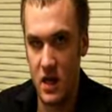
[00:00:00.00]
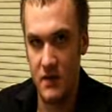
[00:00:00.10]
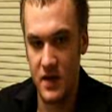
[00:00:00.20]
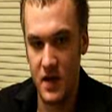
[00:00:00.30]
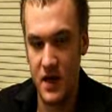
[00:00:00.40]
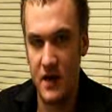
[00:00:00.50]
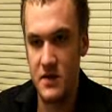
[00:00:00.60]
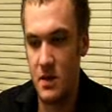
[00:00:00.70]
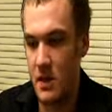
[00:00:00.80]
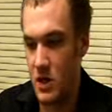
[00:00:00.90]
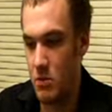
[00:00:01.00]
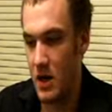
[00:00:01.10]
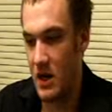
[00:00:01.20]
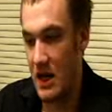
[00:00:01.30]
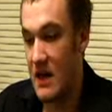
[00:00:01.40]
often enough to make you
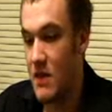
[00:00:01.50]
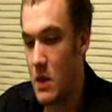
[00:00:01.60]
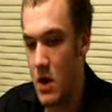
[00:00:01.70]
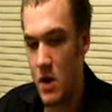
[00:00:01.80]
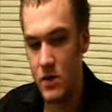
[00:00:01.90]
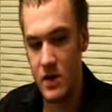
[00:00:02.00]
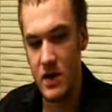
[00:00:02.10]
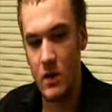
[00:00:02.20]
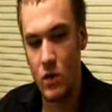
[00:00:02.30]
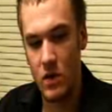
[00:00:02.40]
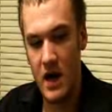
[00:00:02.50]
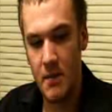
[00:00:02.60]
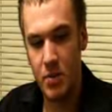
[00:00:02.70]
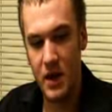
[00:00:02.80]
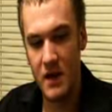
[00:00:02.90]
money in the long run. And we're
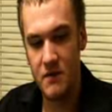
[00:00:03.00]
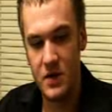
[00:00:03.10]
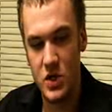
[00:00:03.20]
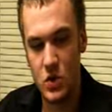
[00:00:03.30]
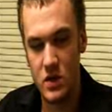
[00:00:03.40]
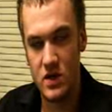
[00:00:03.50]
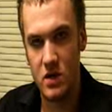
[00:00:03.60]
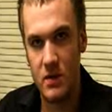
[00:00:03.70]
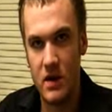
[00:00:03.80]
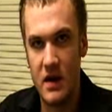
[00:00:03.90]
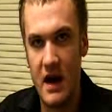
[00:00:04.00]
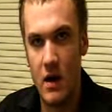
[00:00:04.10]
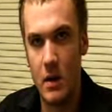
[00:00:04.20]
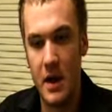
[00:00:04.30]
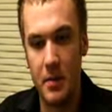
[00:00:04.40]
not playing for the short term here
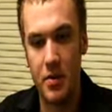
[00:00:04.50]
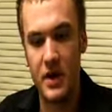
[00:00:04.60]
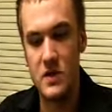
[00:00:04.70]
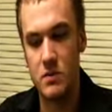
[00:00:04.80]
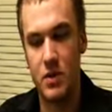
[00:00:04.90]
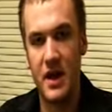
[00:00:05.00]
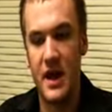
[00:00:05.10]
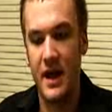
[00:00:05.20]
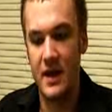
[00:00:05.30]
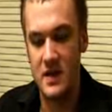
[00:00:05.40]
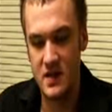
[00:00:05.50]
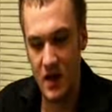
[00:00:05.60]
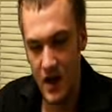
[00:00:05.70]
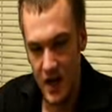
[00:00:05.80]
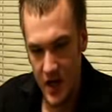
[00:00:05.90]
now. A lot of players will play
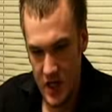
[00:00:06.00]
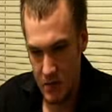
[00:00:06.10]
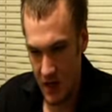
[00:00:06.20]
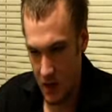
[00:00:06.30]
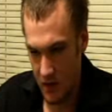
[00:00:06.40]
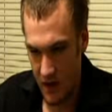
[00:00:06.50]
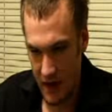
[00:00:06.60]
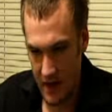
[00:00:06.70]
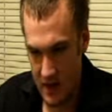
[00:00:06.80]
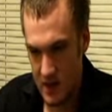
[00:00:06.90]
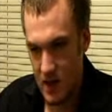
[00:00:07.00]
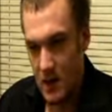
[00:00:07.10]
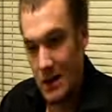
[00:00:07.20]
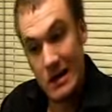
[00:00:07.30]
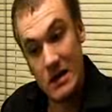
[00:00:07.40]
hands, speculative hands,
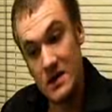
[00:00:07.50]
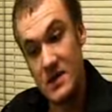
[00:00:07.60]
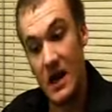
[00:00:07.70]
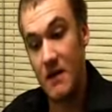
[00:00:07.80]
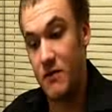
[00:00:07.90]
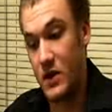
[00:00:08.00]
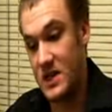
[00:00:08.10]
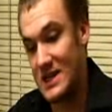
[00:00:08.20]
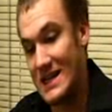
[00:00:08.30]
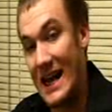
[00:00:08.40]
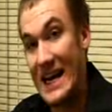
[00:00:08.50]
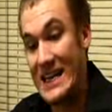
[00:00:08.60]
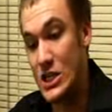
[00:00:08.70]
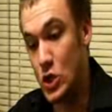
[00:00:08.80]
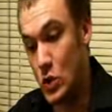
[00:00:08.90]
say, for instance,
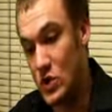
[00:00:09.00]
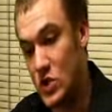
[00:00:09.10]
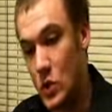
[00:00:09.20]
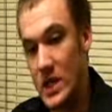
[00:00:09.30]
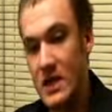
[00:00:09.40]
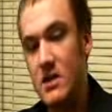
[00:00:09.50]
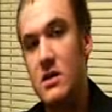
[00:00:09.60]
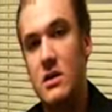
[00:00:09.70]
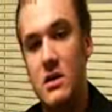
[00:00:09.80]
9 deuce suited,